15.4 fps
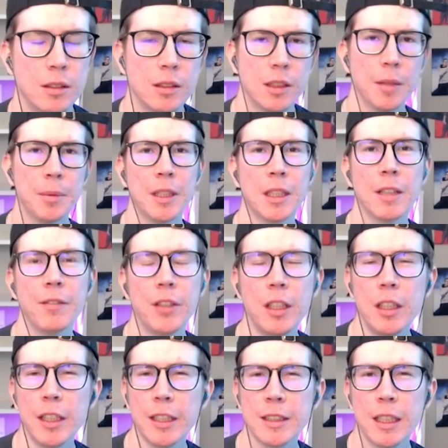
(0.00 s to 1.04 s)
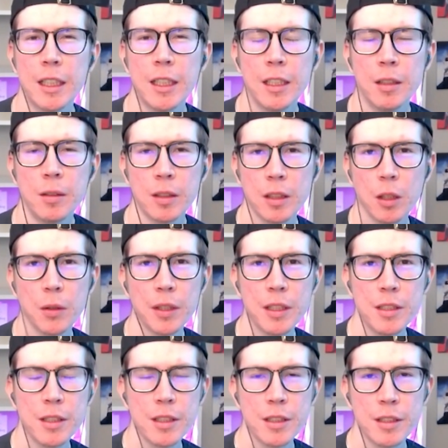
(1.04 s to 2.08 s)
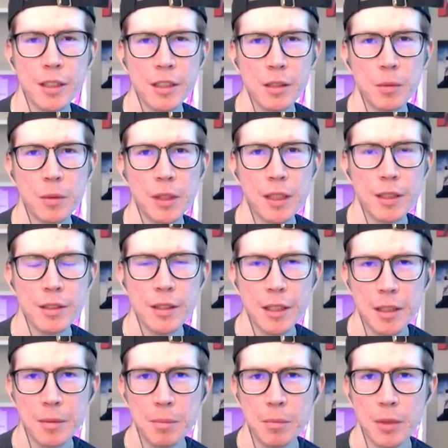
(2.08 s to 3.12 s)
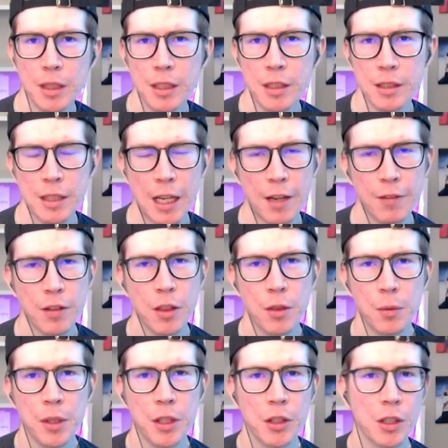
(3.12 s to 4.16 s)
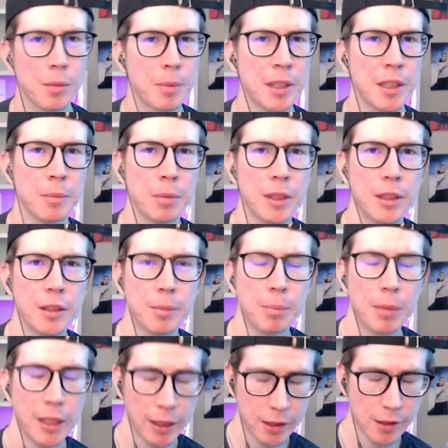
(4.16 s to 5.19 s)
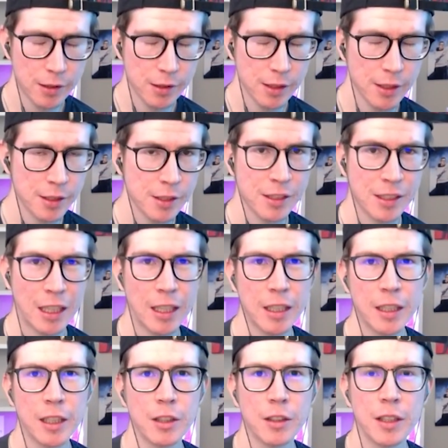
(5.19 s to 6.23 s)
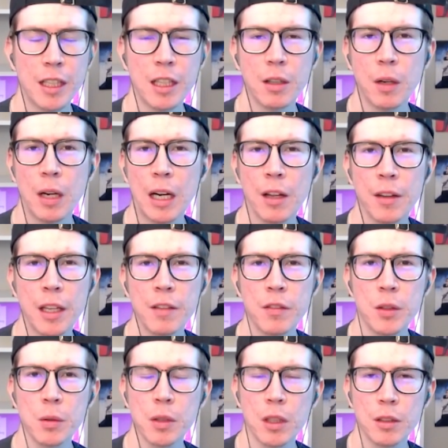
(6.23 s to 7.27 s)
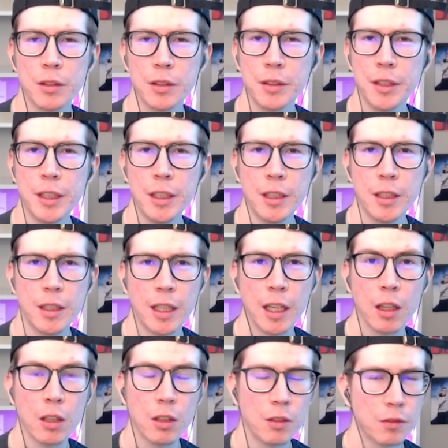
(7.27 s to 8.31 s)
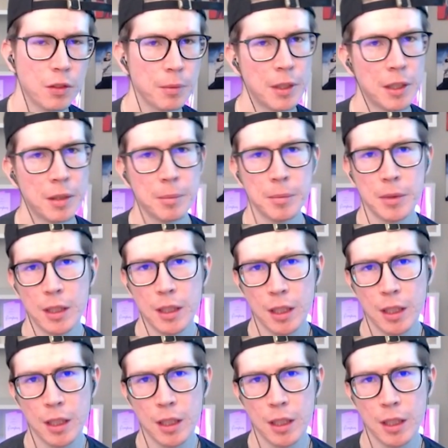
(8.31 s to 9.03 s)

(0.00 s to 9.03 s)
Something I'm really excited going into this season with this team is having 3 European players, is just kind of hearing out how they view Call of Duty and learn from them,